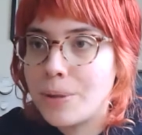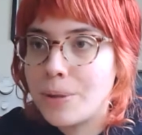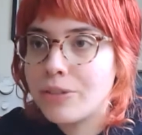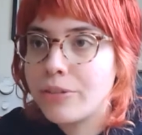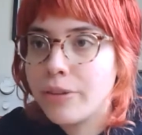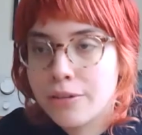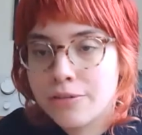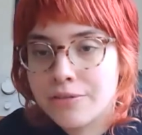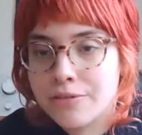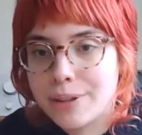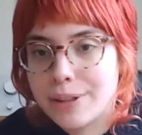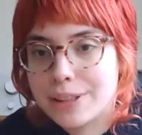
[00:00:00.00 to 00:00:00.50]

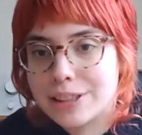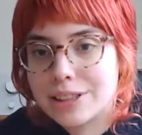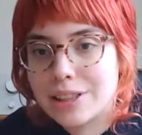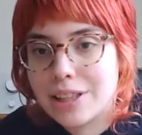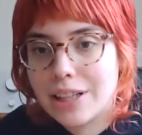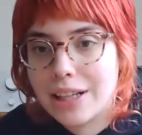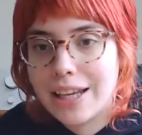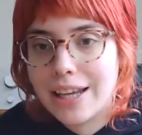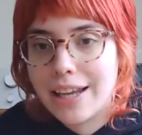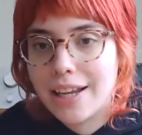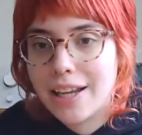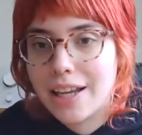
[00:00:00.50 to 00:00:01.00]

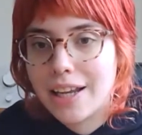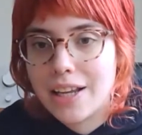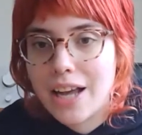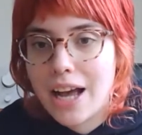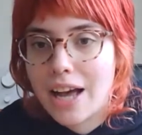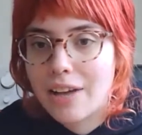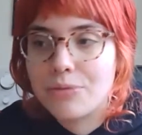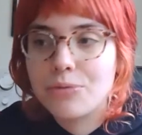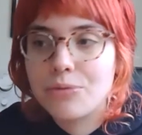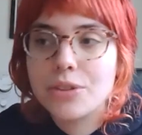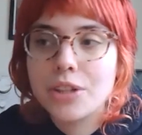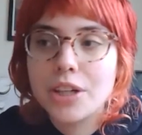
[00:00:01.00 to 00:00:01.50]
obviously
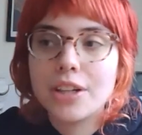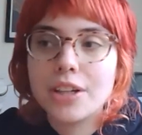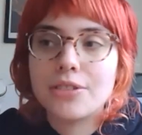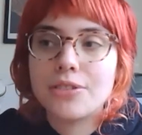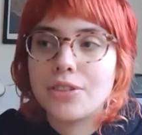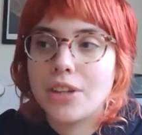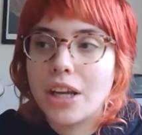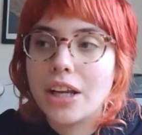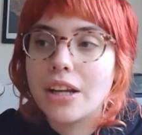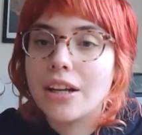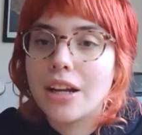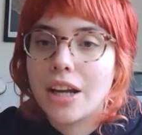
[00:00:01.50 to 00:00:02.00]
at
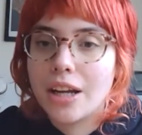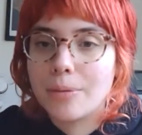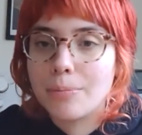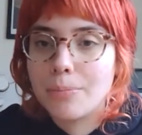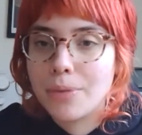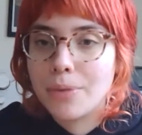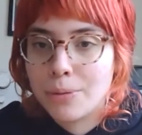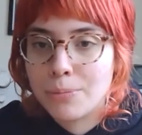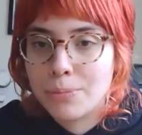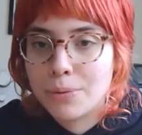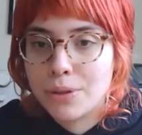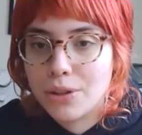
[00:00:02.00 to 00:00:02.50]
13, like,
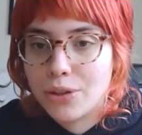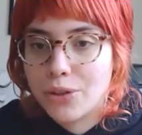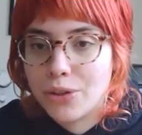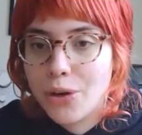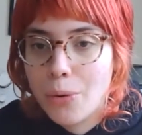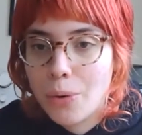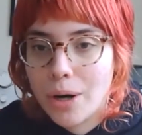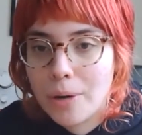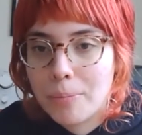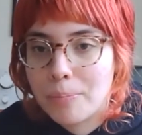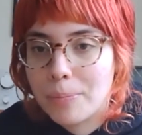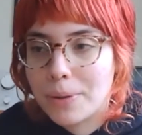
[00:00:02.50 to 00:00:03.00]
people
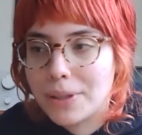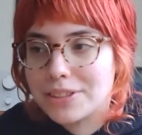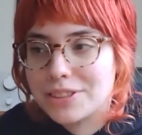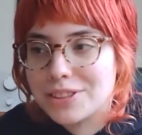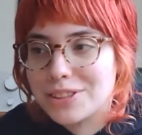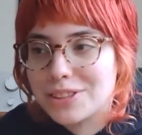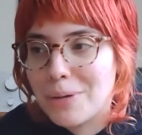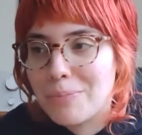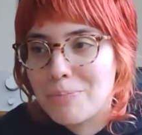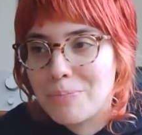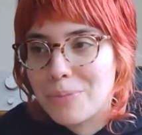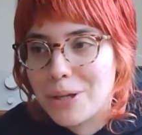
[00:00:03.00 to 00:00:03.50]
grow up and
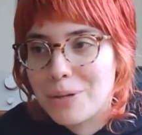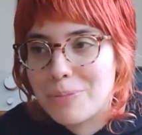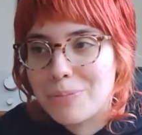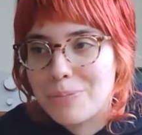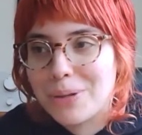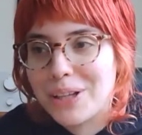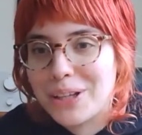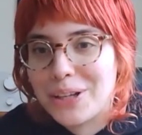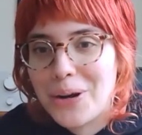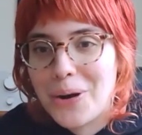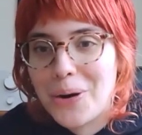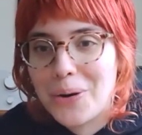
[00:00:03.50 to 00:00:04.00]
some
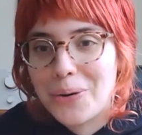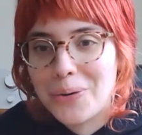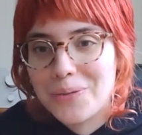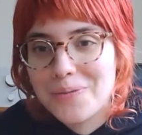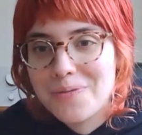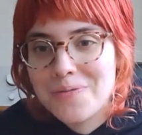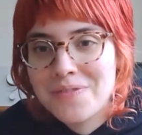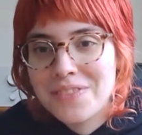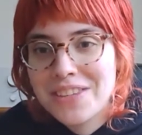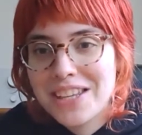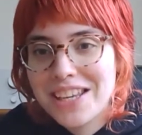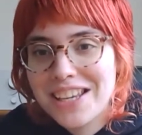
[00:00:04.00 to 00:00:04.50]
people,
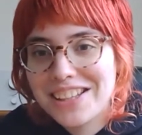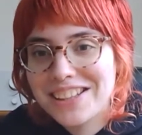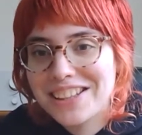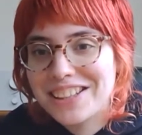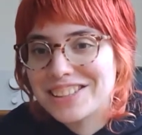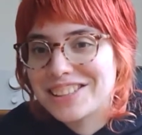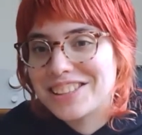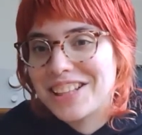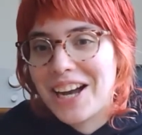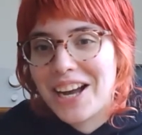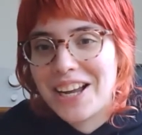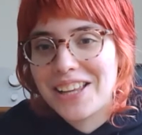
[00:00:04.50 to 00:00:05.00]

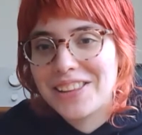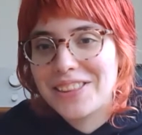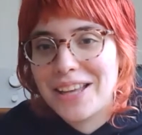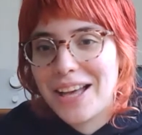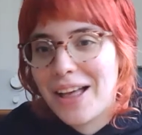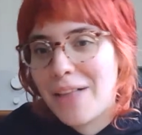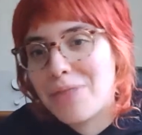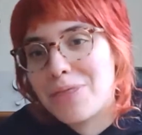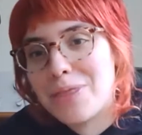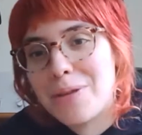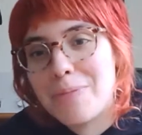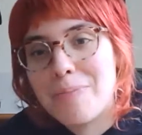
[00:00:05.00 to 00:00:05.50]
decide
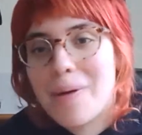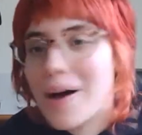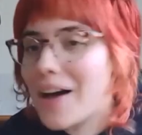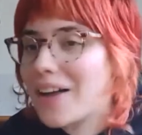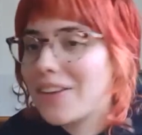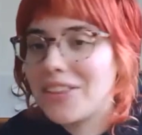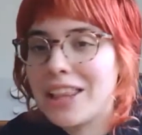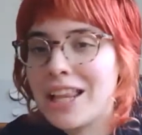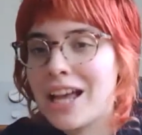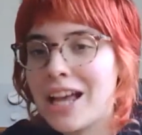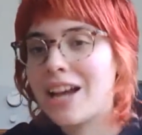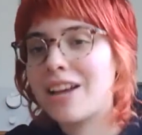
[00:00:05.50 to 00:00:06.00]
that the
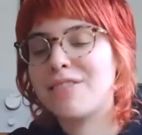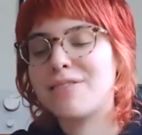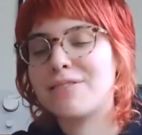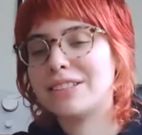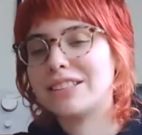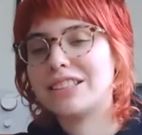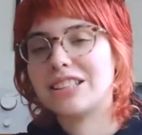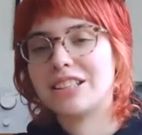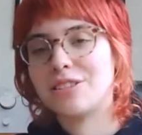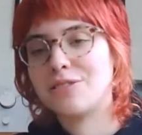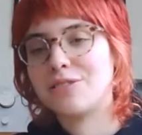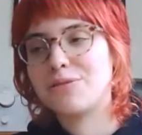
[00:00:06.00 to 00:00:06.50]
band life
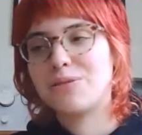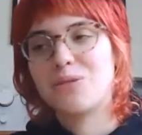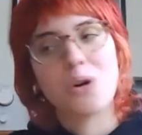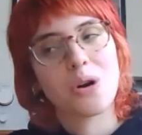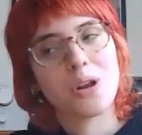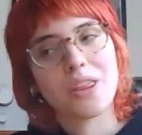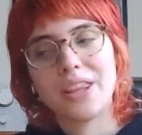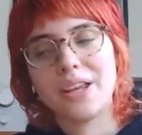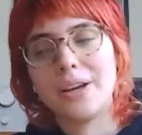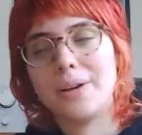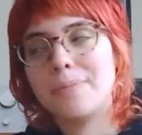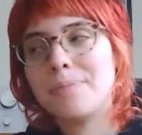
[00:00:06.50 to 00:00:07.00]
isn't for
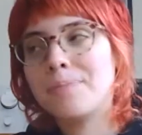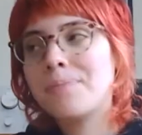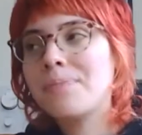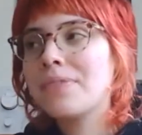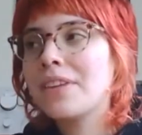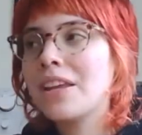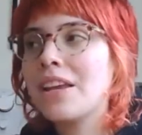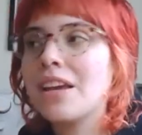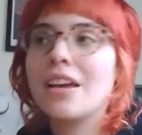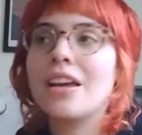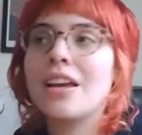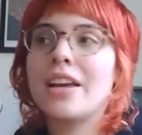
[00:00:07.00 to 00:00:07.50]
them.
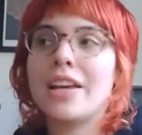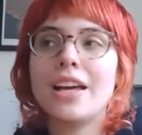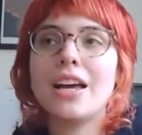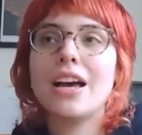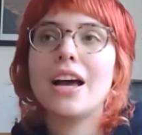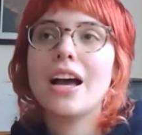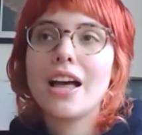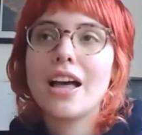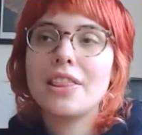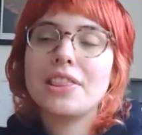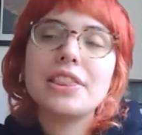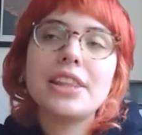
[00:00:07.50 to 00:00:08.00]

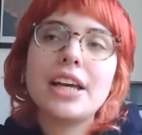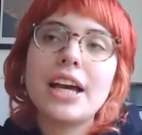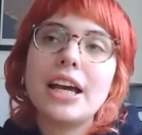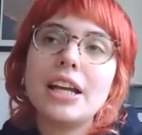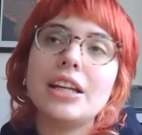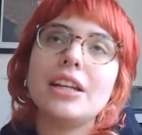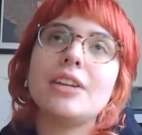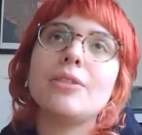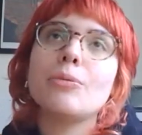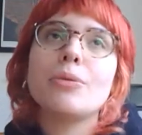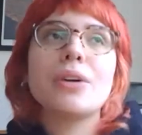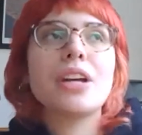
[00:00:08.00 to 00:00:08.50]
And
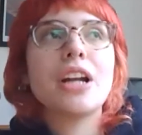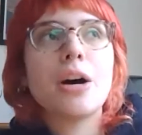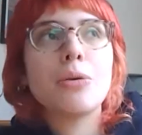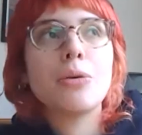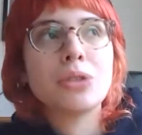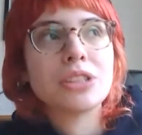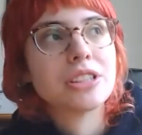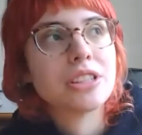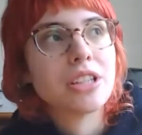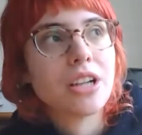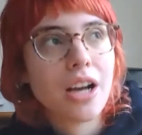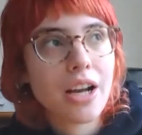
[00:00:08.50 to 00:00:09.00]
then when I
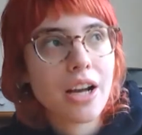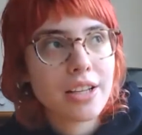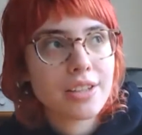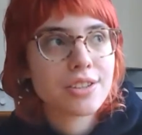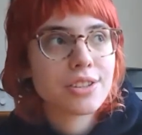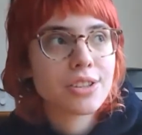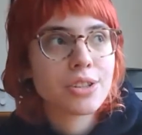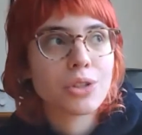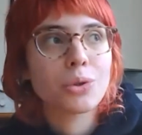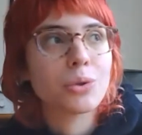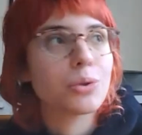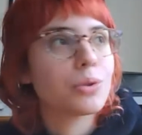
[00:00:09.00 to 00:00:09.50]
was in high
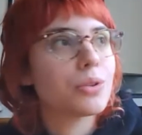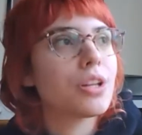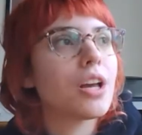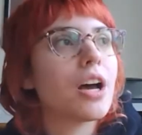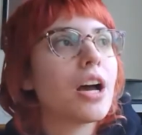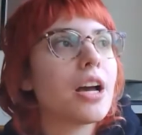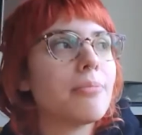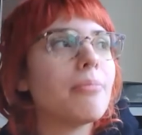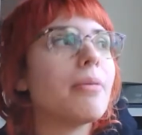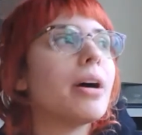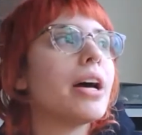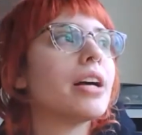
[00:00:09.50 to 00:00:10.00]
school,
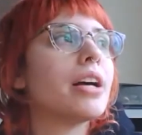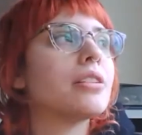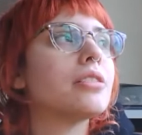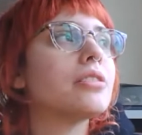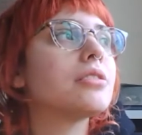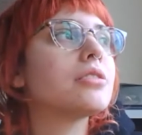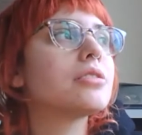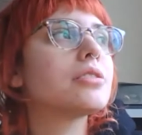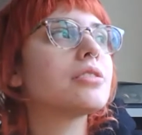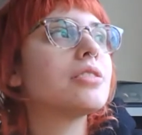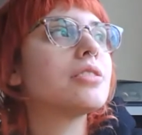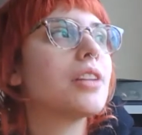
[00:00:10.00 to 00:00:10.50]
I
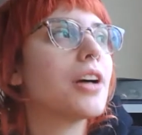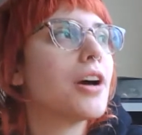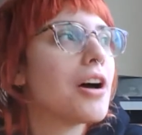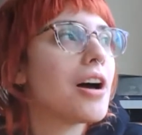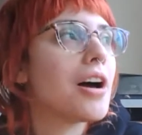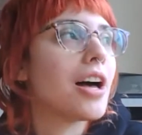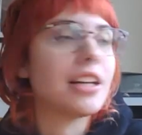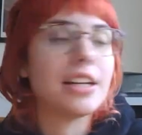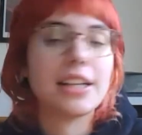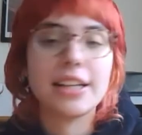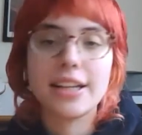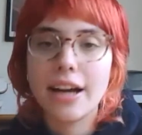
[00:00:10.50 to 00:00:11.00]
met
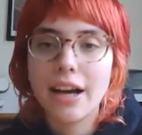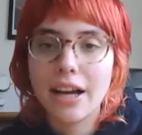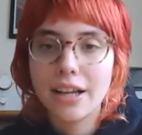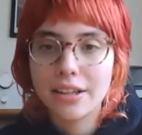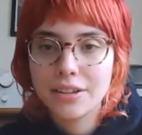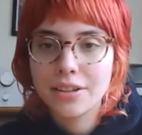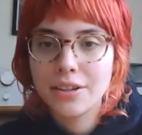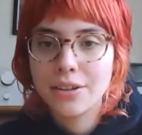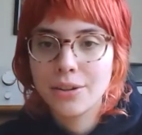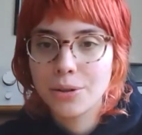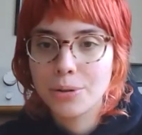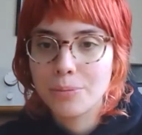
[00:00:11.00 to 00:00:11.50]

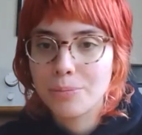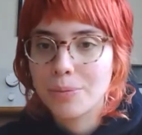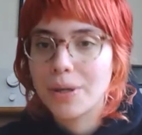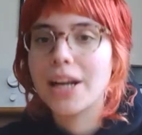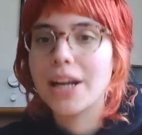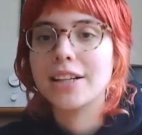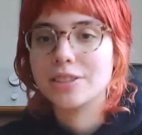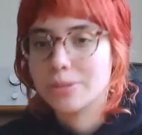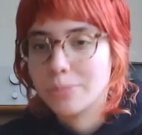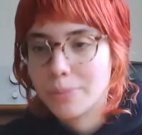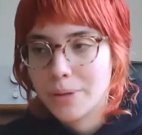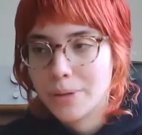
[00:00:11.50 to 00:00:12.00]
Leanne, who
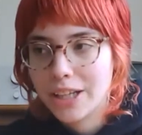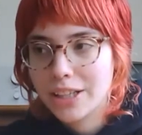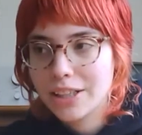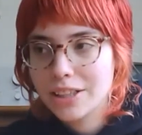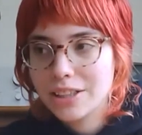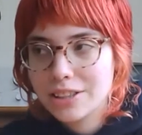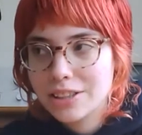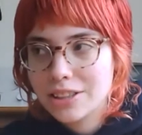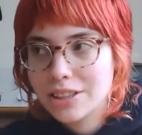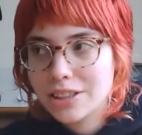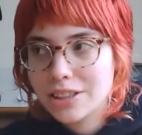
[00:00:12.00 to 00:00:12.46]
plays bass.